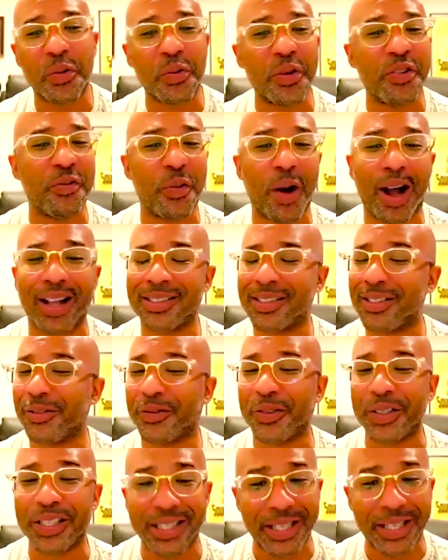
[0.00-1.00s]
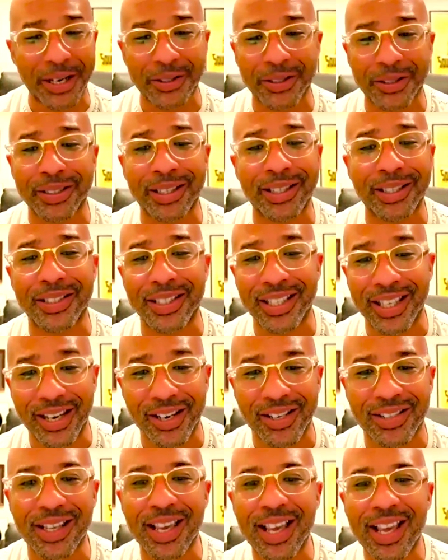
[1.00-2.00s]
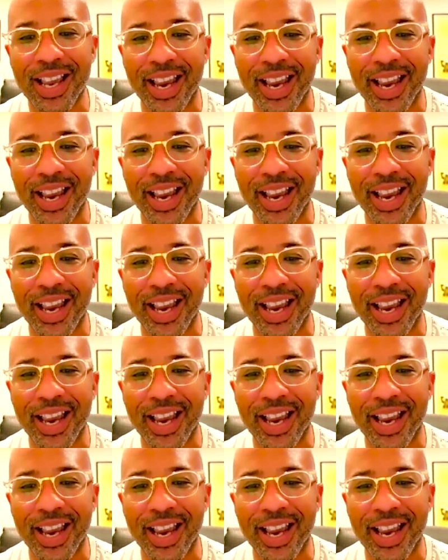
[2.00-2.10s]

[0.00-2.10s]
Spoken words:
We've watched it for years and years and years.